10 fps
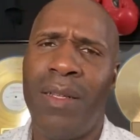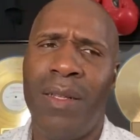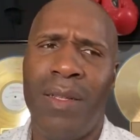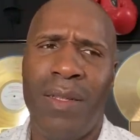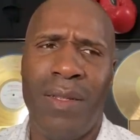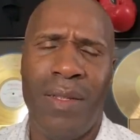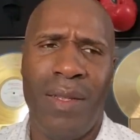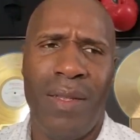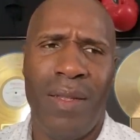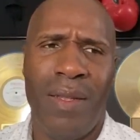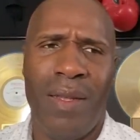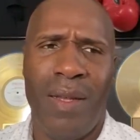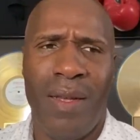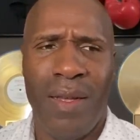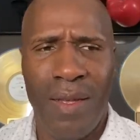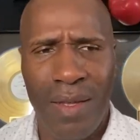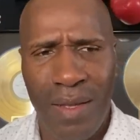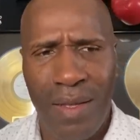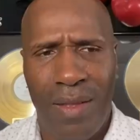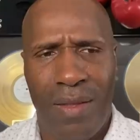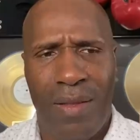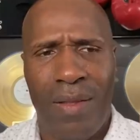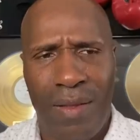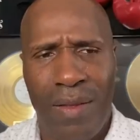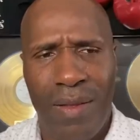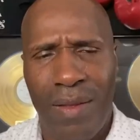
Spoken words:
(silence)